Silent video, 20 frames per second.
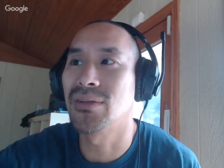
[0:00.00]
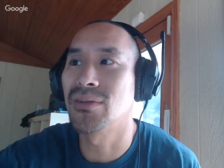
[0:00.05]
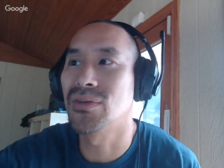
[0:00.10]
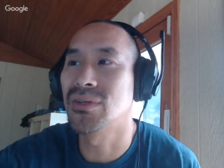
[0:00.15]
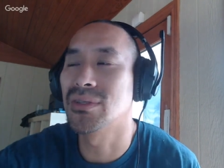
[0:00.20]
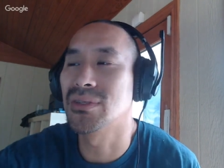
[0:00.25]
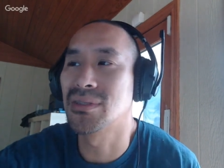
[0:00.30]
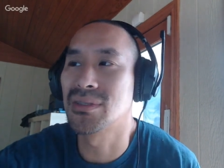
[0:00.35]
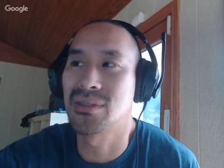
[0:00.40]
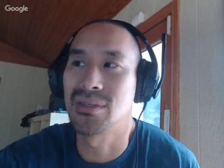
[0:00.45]
You
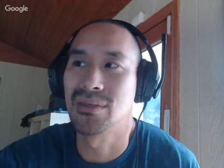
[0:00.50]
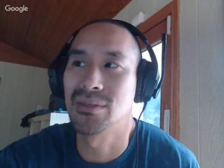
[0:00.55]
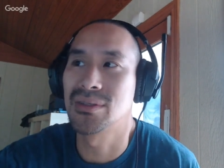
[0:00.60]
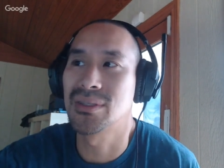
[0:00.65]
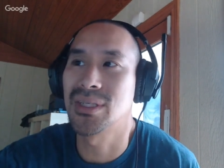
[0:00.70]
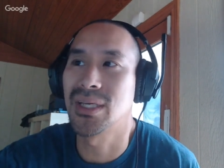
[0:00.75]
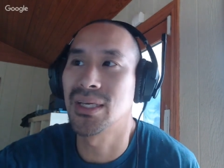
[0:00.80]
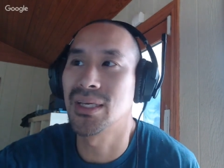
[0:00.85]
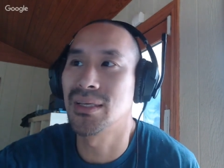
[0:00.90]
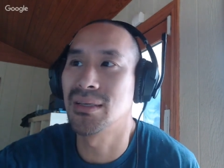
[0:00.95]
can still
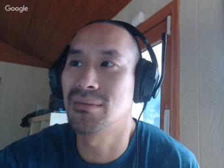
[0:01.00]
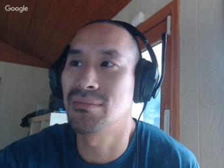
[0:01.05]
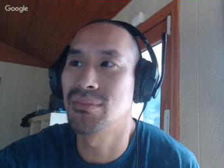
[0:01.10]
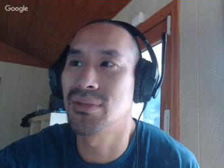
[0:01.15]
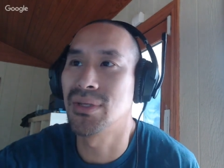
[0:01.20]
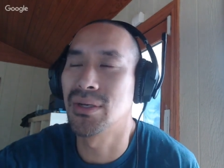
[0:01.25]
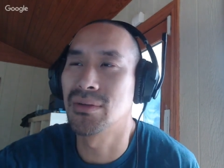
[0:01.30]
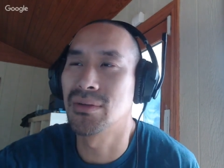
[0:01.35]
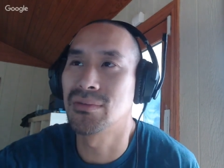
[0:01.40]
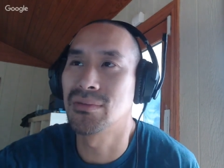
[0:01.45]
say
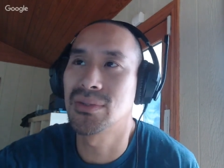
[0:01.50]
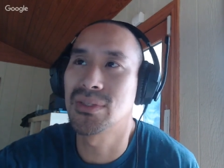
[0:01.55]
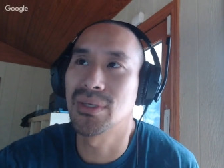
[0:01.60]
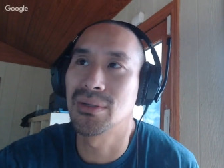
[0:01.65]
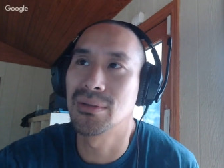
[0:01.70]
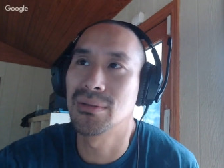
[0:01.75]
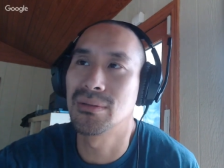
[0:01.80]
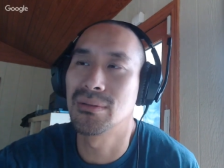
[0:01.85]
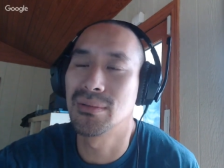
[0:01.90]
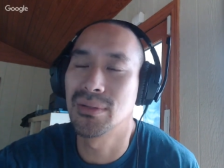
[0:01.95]

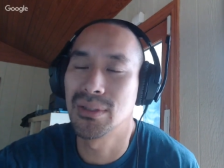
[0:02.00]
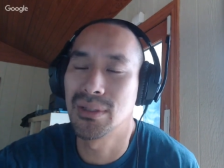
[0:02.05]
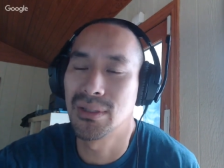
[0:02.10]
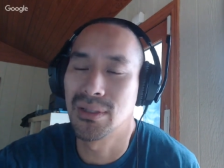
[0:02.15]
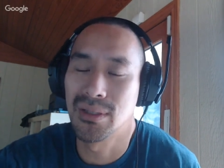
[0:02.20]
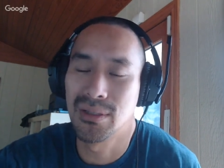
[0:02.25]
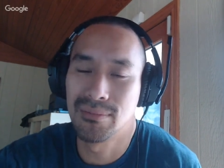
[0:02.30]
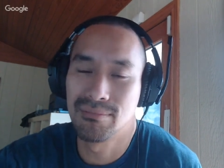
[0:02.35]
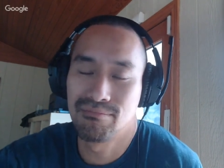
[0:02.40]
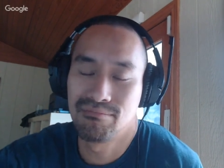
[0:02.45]

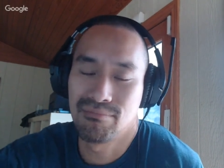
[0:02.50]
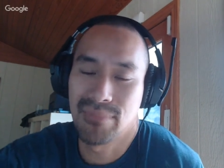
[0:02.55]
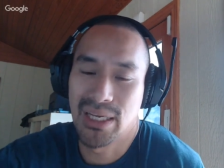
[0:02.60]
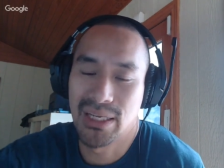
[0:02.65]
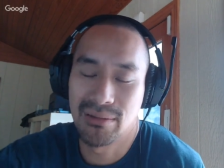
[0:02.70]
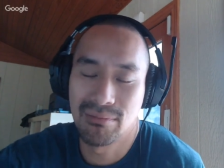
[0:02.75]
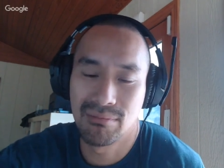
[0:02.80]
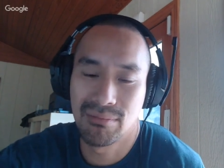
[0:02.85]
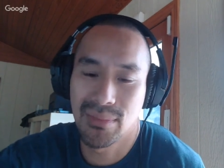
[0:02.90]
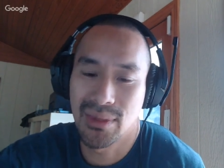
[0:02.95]

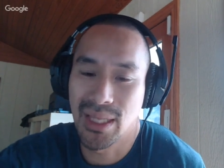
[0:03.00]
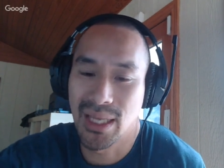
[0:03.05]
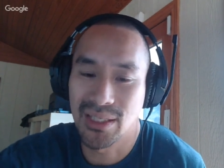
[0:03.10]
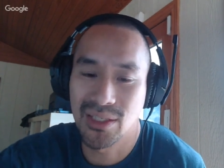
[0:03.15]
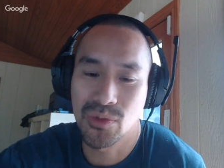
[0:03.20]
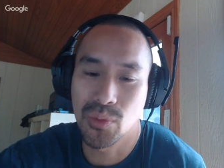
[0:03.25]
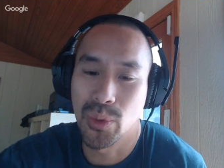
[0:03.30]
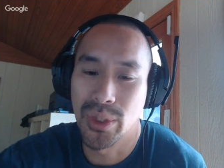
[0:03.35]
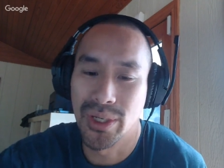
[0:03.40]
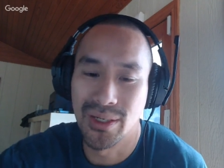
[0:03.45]
and
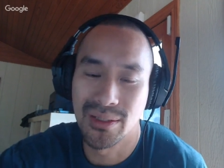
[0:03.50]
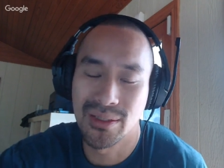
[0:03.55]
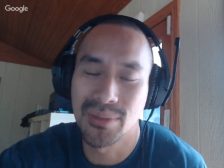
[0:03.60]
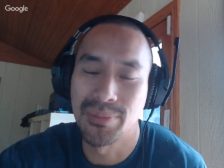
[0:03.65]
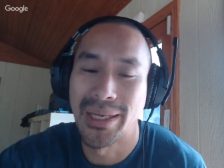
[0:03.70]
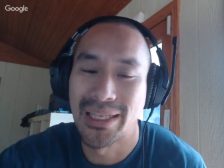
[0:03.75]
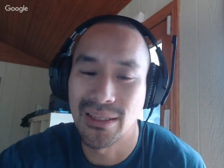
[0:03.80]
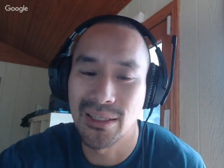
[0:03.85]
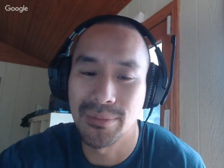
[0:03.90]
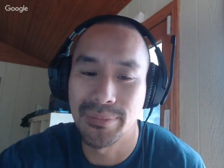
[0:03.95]
that's what it's
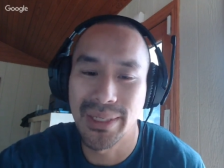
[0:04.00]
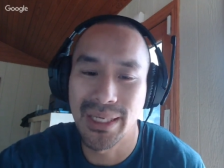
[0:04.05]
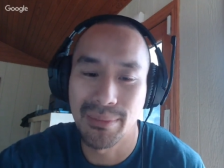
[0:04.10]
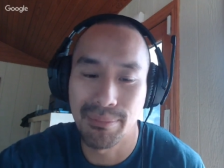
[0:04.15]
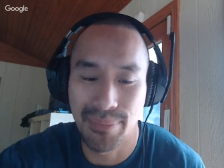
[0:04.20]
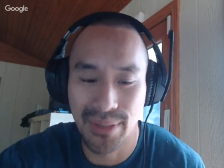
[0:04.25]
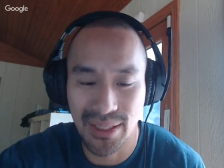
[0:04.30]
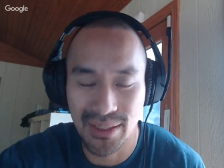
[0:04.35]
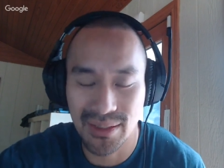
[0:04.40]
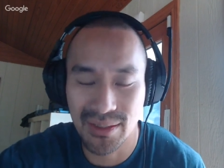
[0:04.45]
meant to be:
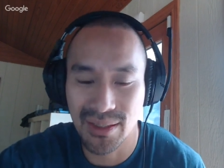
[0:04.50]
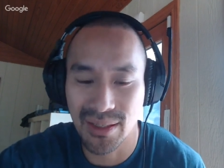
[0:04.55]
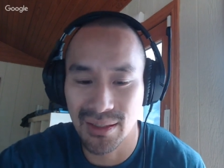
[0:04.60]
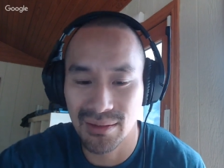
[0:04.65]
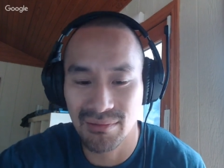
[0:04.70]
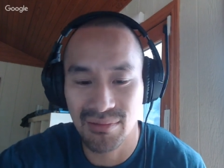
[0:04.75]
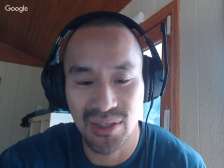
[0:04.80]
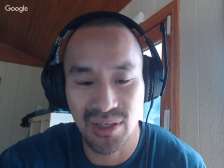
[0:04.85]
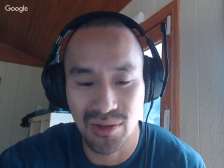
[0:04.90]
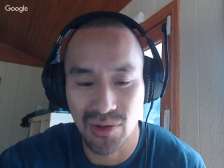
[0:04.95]
bits
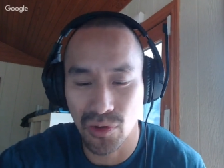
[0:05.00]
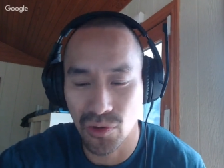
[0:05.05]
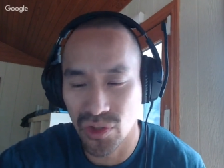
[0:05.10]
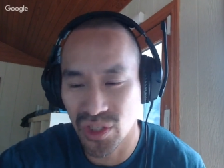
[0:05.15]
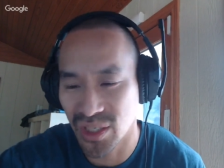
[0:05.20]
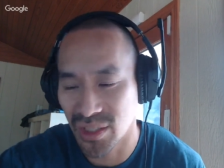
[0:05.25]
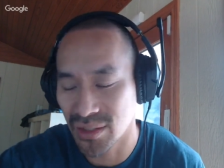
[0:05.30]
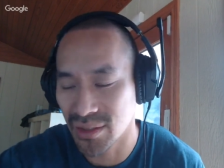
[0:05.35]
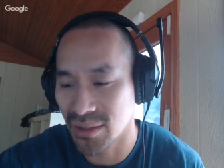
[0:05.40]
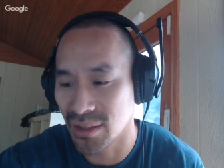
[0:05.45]
and
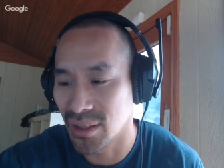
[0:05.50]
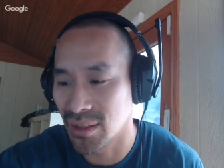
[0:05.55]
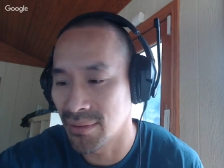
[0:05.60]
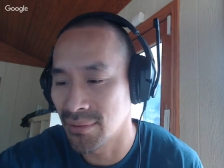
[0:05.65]
satoshis.